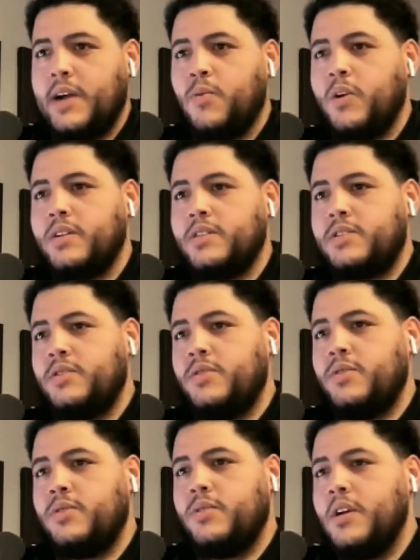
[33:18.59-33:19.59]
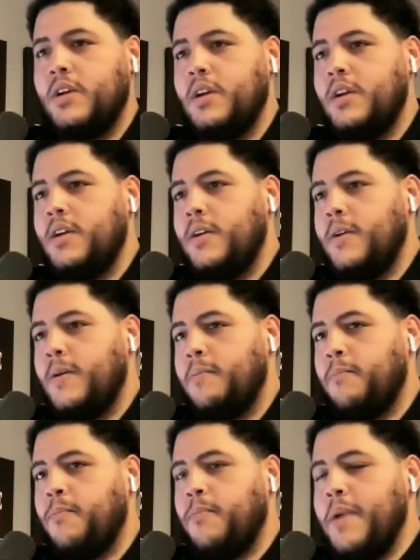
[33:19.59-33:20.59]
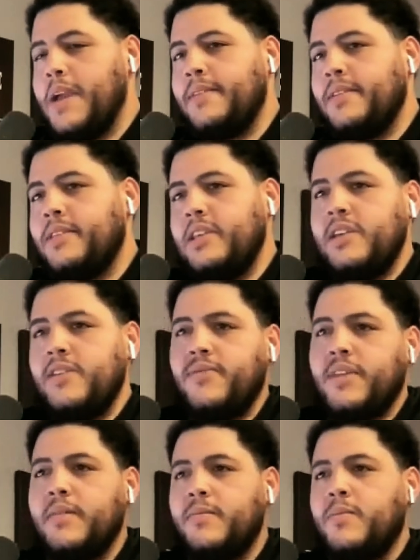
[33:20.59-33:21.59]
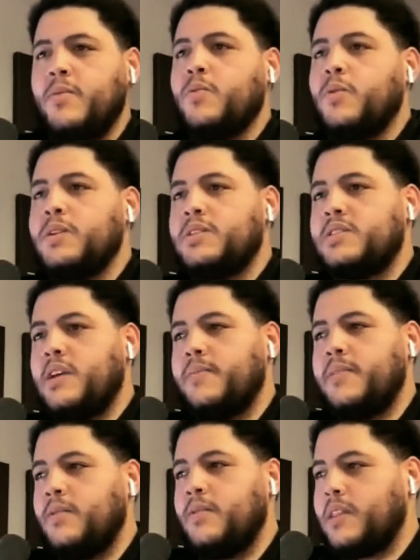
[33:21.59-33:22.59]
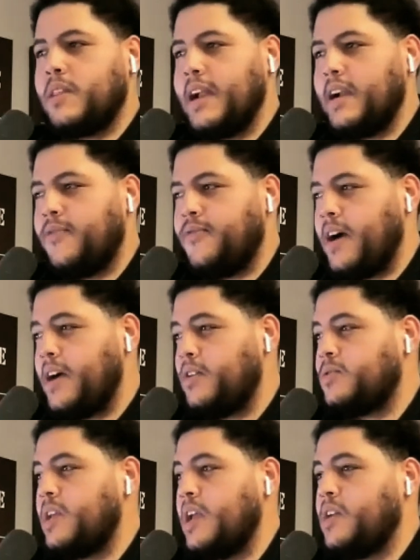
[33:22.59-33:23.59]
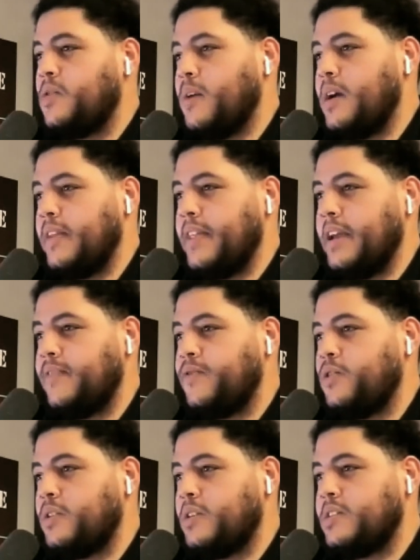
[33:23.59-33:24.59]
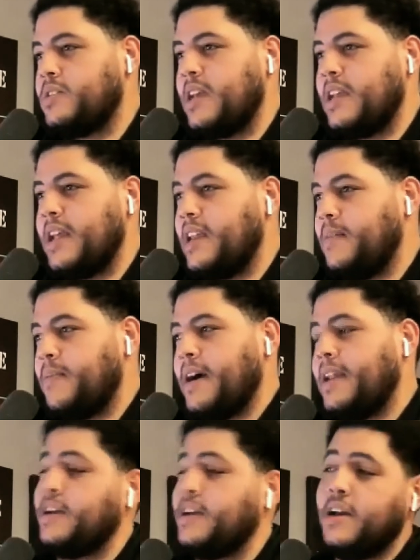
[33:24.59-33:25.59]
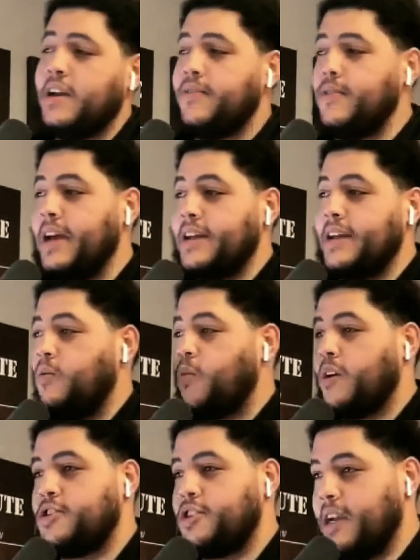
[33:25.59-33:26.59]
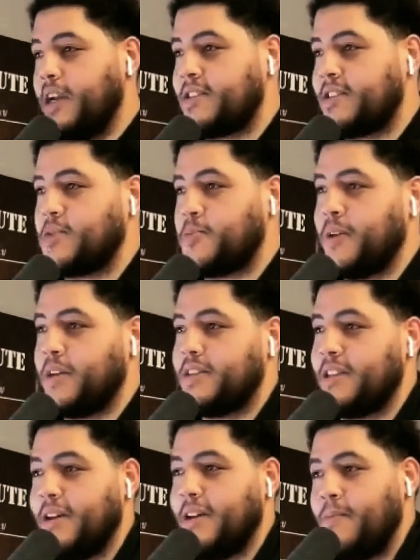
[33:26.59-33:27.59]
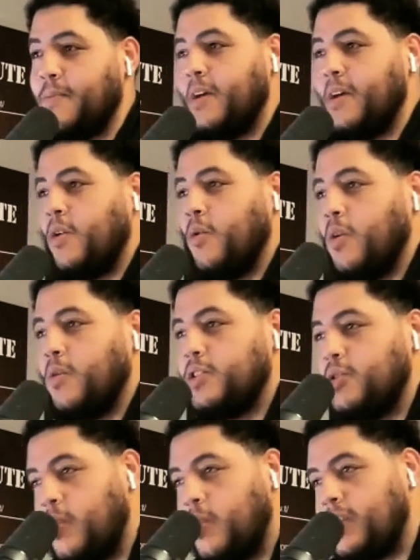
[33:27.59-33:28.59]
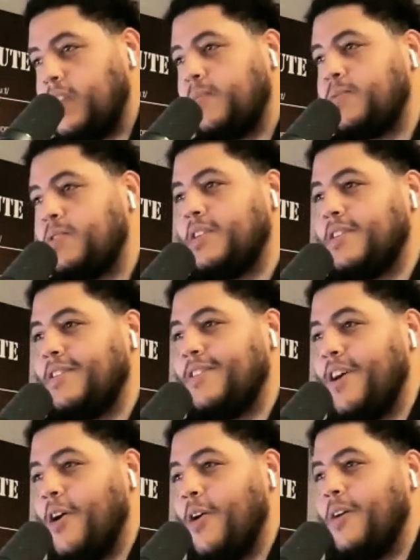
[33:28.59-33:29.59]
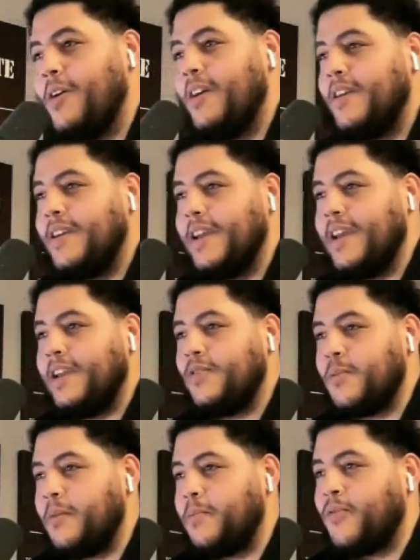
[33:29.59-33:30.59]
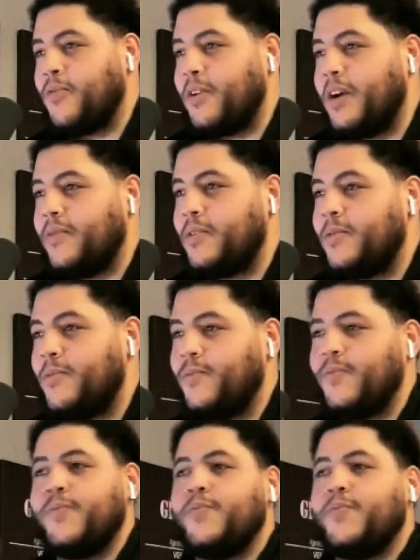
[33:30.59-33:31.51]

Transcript: I want to maybe leave them what's something with like a final takeaway that if you could say to anybody, if you had one chance to speak to them, what would you want them to know and remember forever?